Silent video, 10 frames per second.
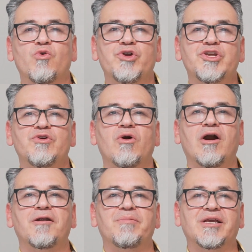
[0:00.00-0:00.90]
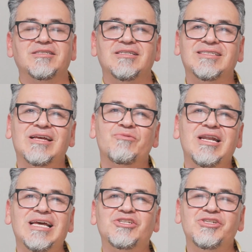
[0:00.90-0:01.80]
who you are, because this is a
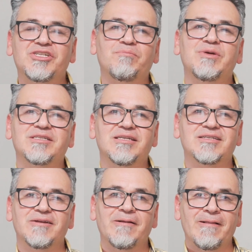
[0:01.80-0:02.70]
relationship business.